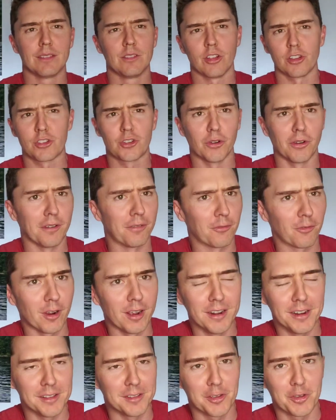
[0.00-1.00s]
Not sure if
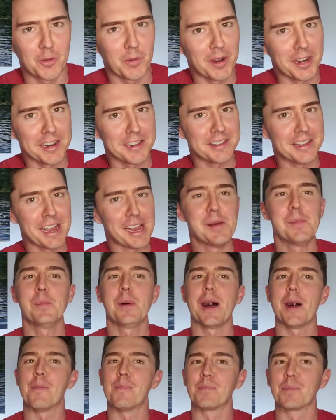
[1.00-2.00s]
Fred is a Swedish name,
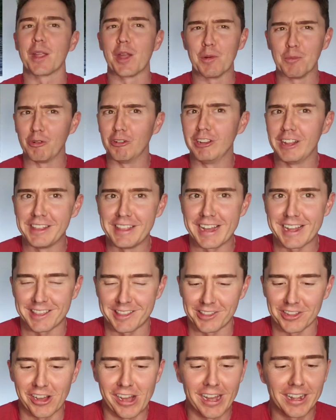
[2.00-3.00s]
but we'll let that
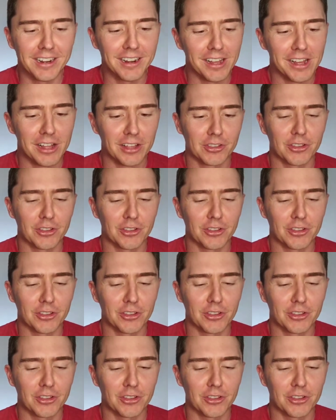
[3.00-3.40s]
slide.